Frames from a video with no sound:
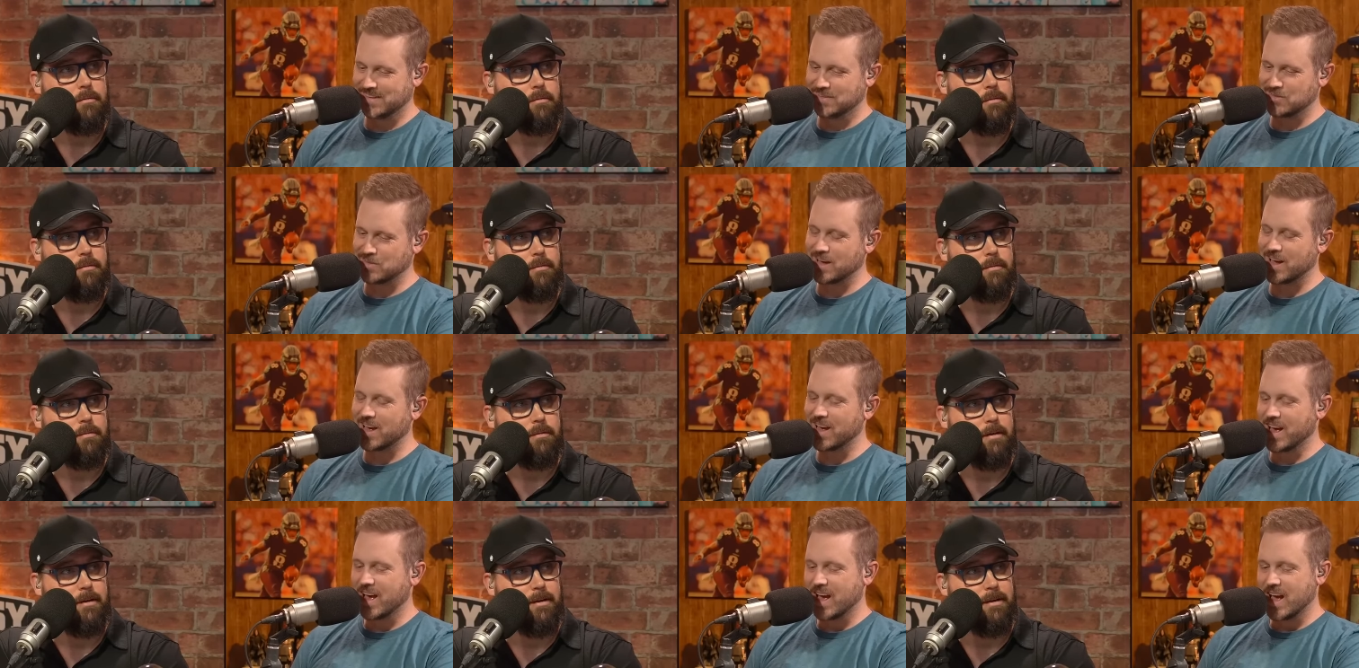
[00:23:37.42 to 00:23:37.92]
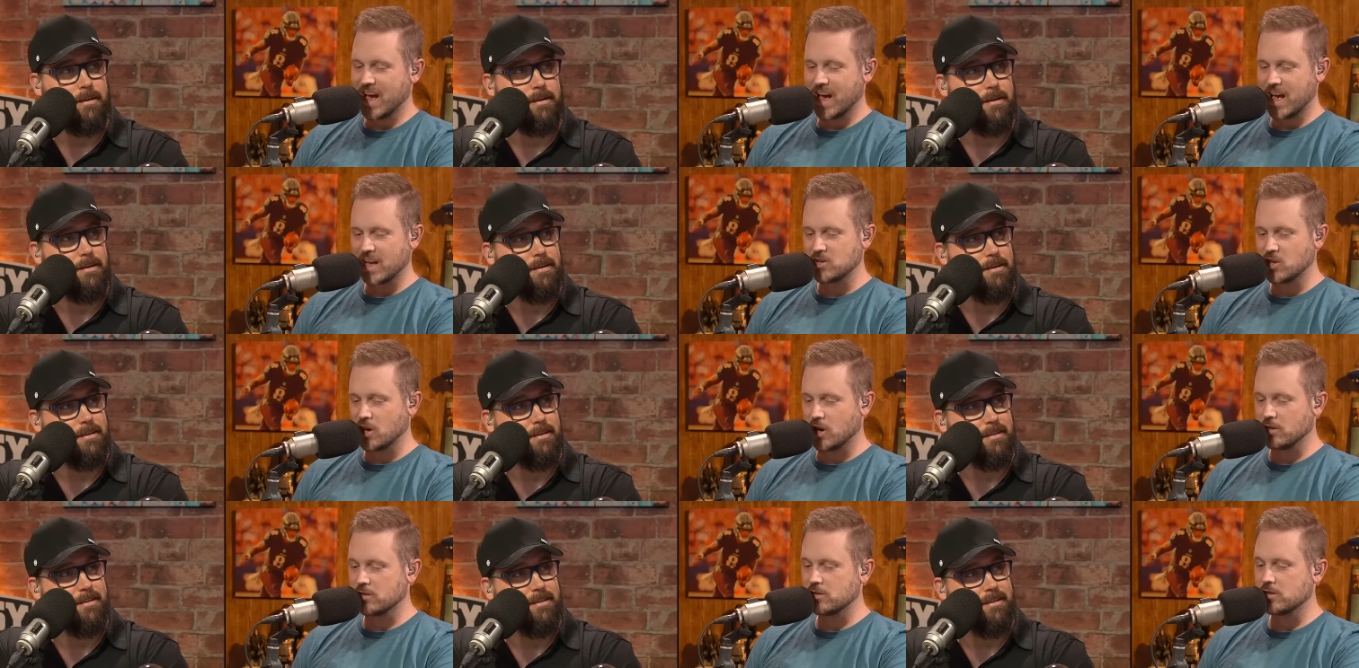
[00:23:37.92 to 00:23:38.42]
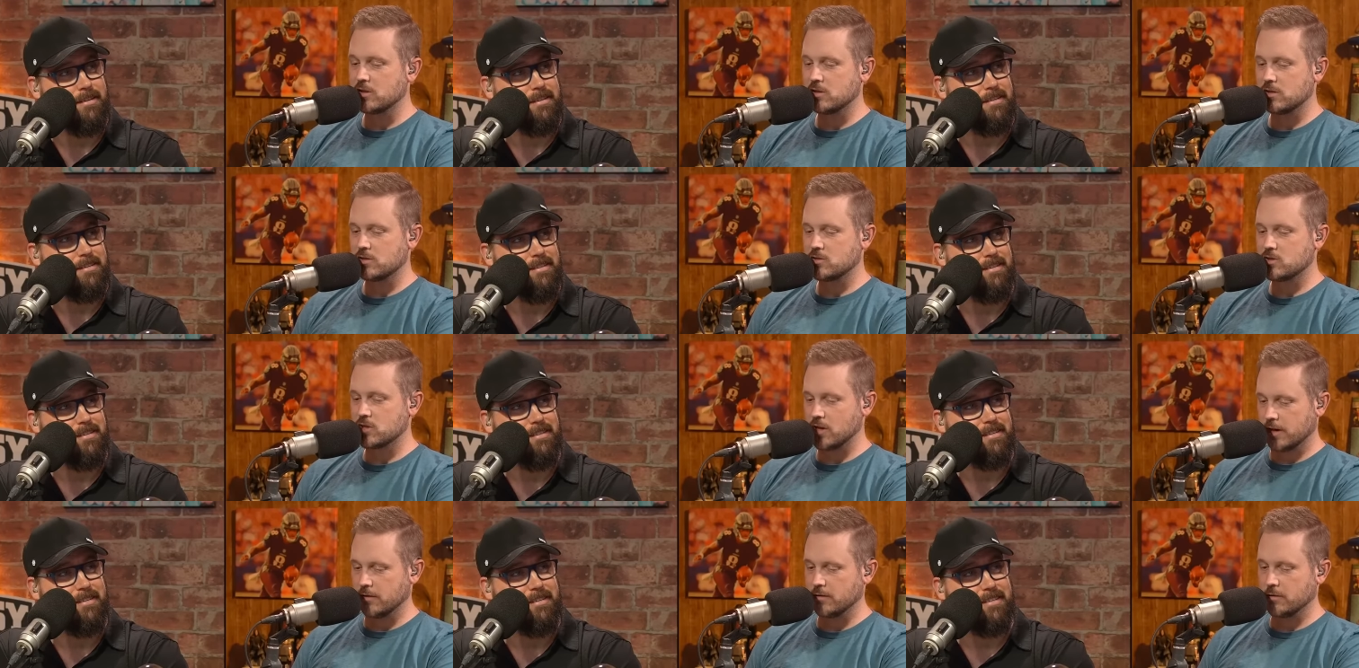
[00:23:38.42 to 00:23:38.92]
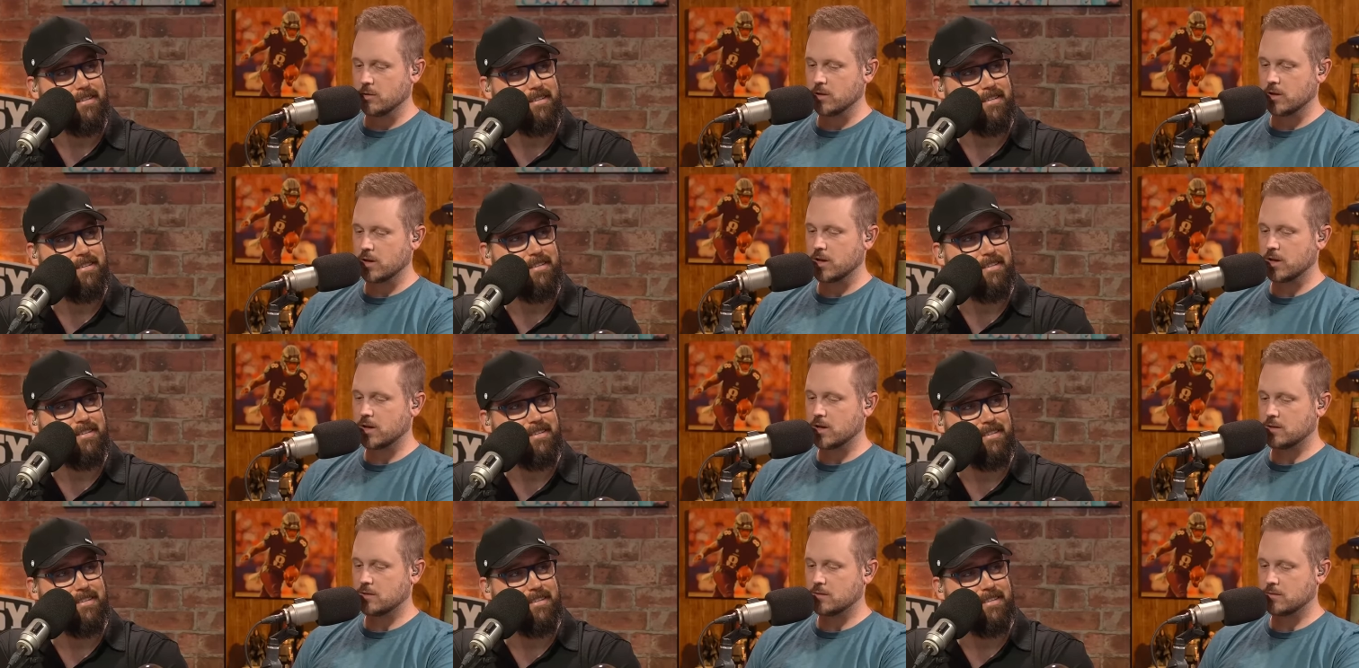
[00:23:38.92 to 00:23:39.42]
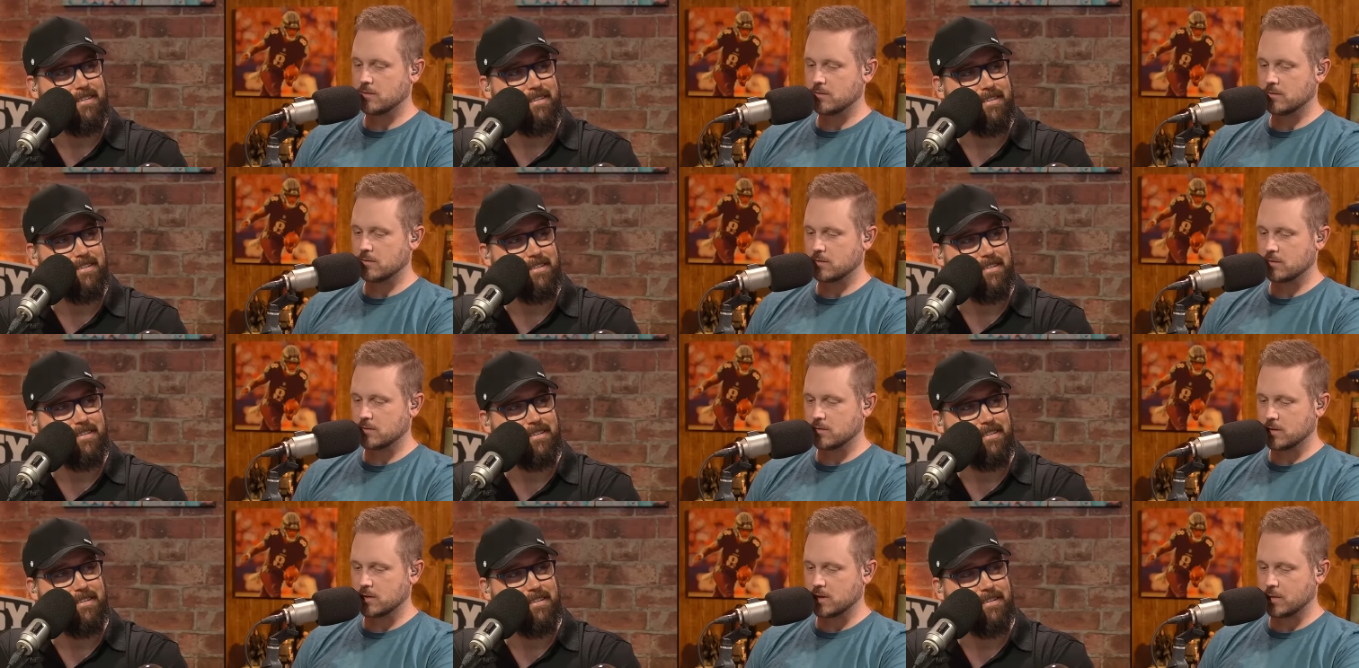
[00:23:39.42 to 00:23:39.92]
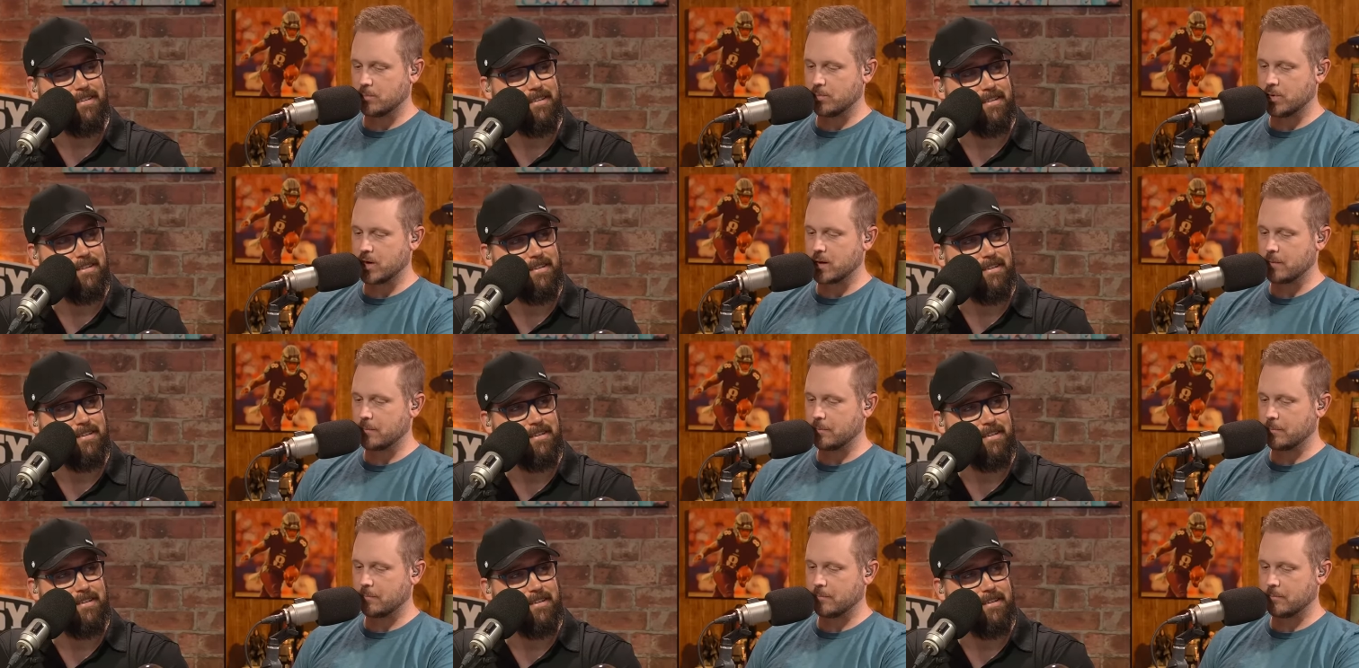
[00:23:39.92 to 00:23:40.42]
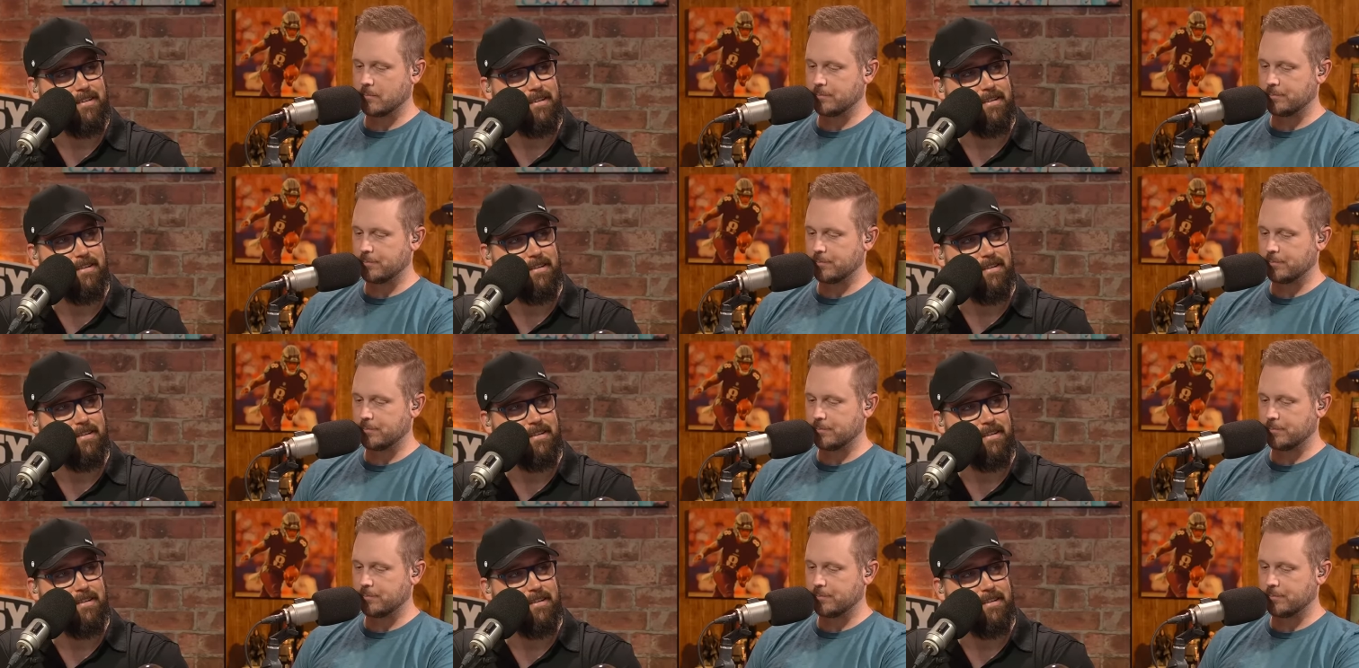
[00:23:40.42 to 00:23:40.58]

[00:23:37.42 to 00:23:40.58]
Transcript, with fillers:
Speaker 1: Like, I don't generally compare